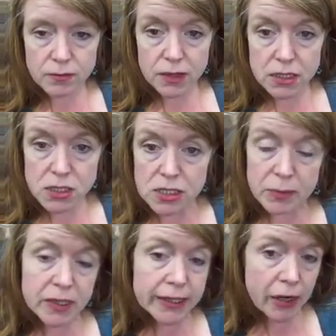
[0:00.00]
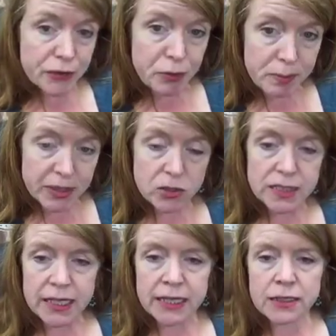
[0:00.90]
That's typically on their
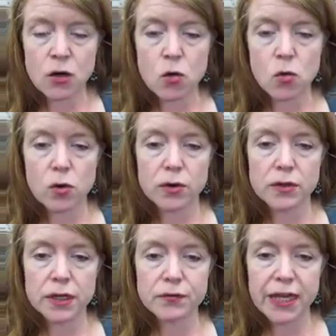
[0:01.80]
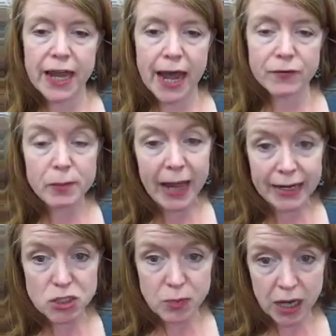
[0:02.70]
building, or if they have a
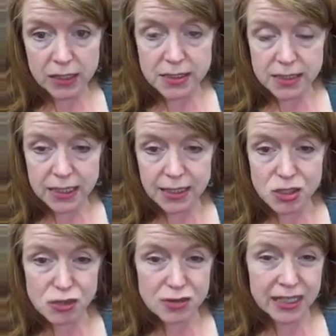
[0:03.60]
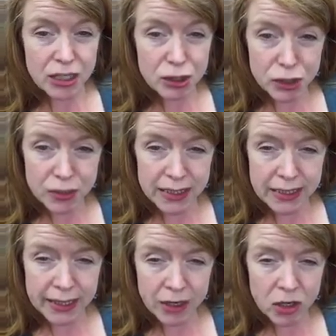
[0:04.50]
package policy, it's usually included
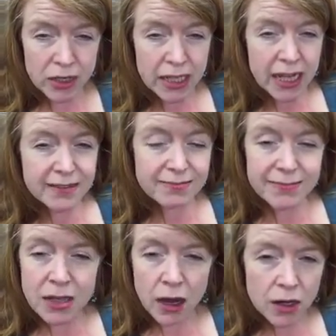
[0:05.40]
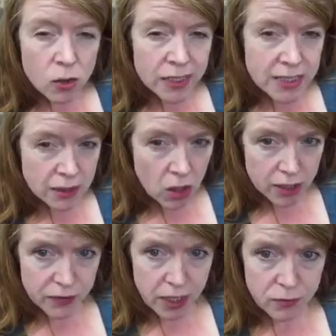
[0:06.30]
in there. Not always a
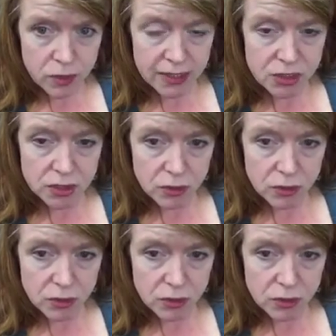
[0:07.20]
lot of coverage.